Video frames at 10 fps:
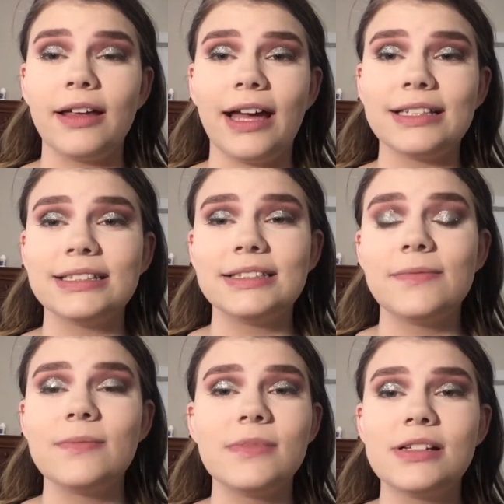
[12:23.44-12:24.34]
Yes.
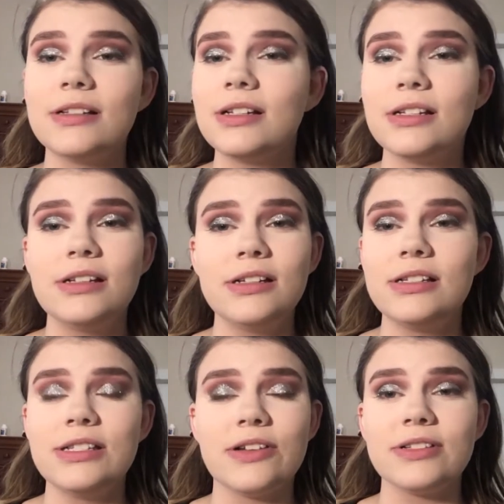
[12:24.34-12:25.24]

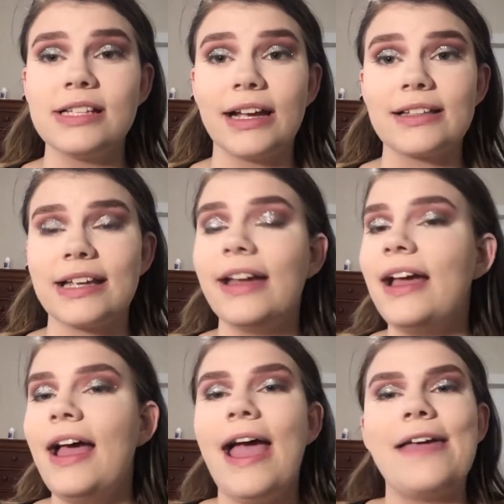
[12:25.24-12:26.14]
So sexy.
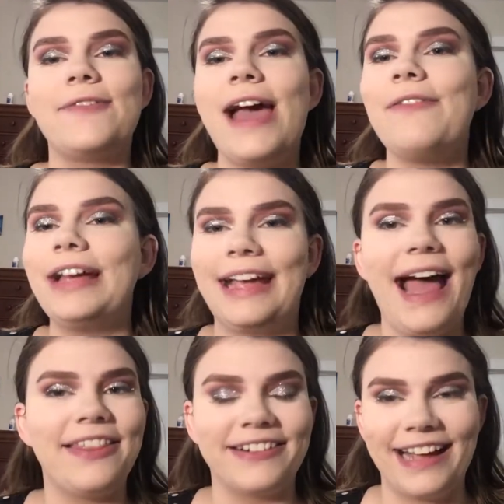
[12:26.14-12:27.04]
If you haven't
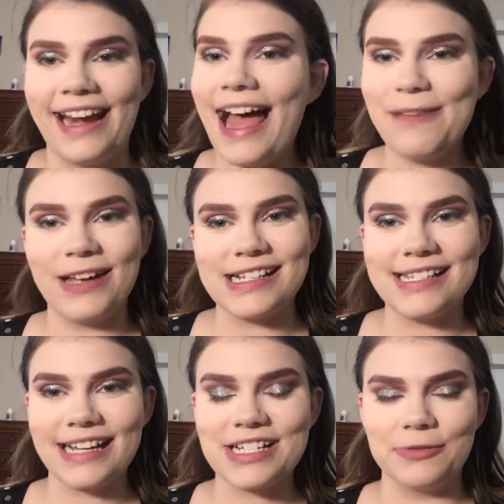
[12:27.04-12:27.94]
gathered yet, I'm
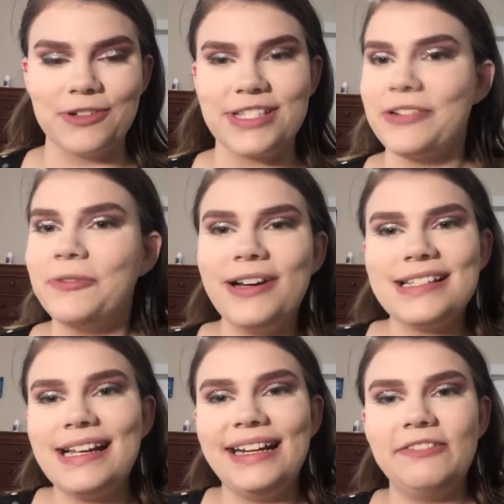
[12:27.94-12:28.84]
asexual, so what
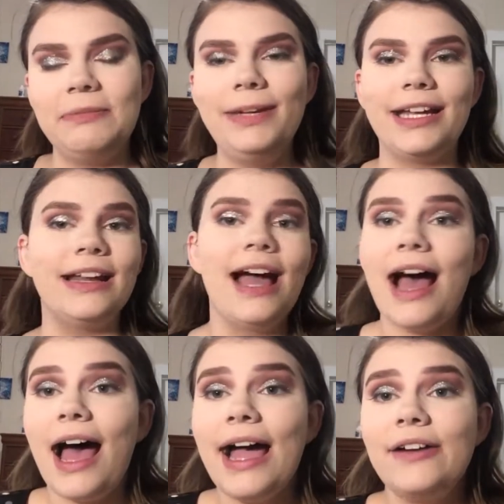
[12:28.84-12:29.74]
does that even mean?
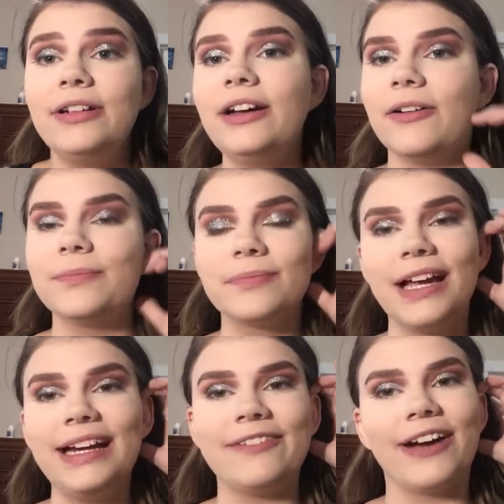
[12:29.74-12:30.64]
I don't know.
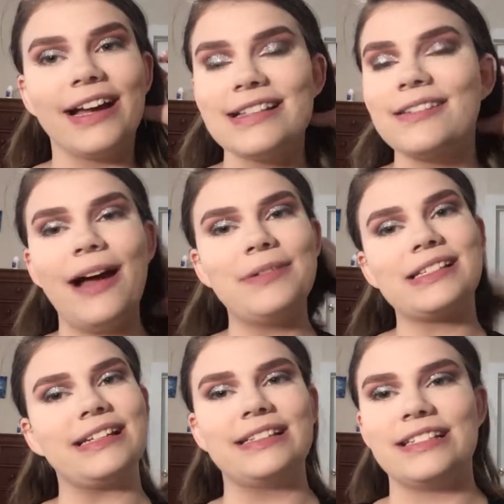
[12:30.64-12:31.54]
Anyways, I'm
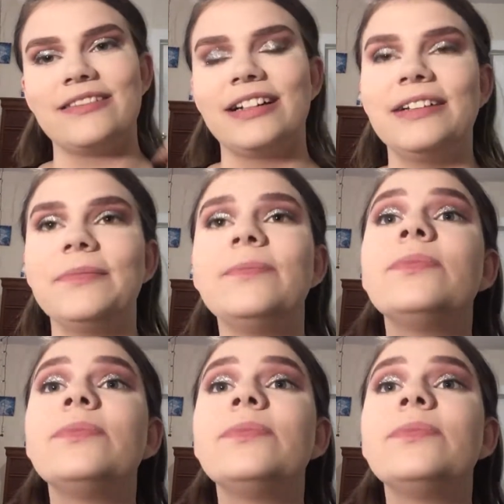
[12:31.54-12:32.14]
just gonna do it.